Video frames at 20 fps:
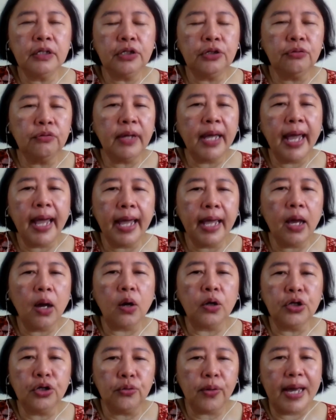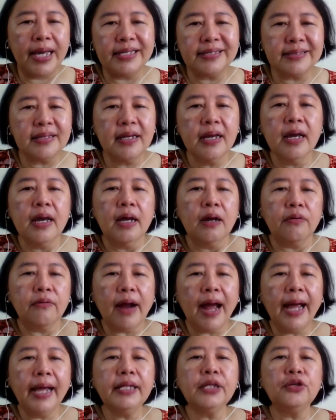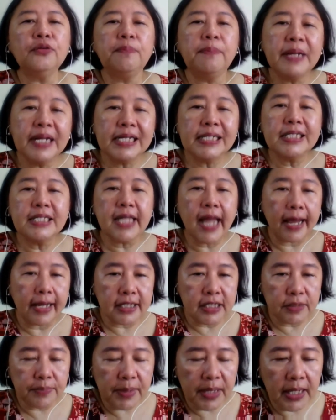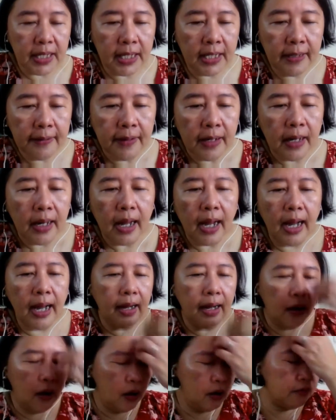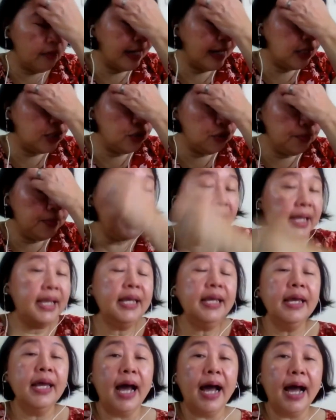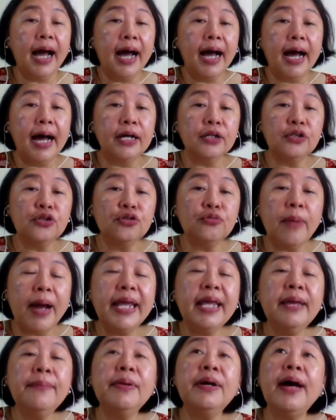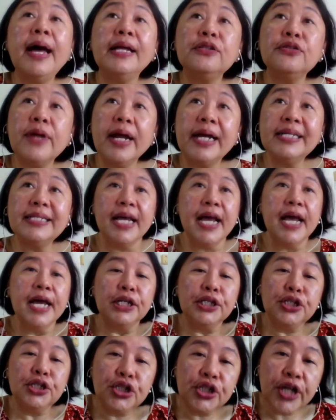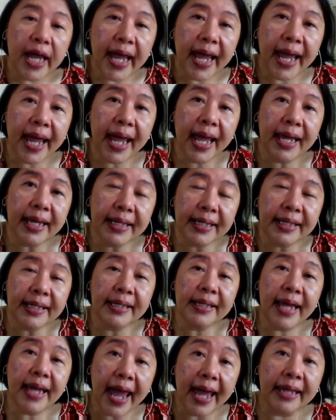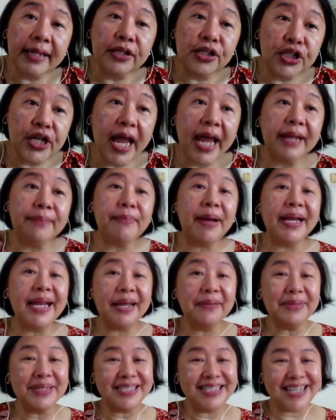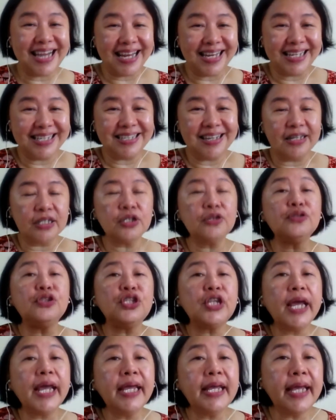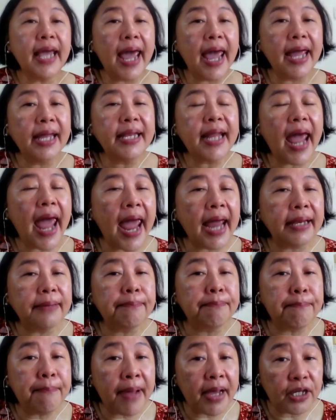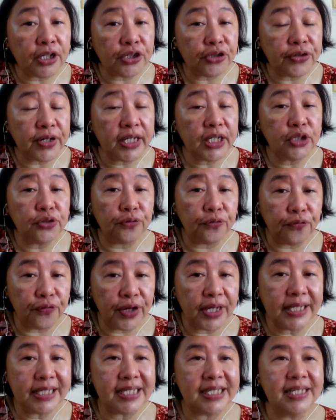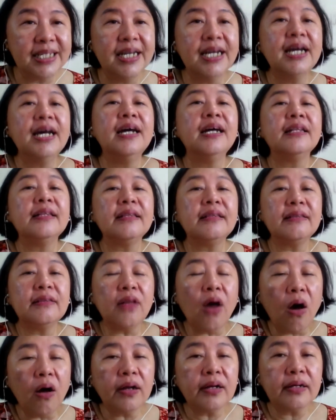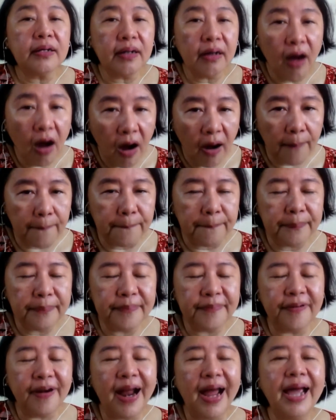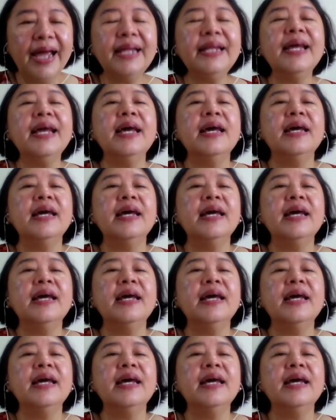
UK or US, right? You please text me or write to me to my email address, Jen, my name is Janice, so JEN @measuringtofit.com, right?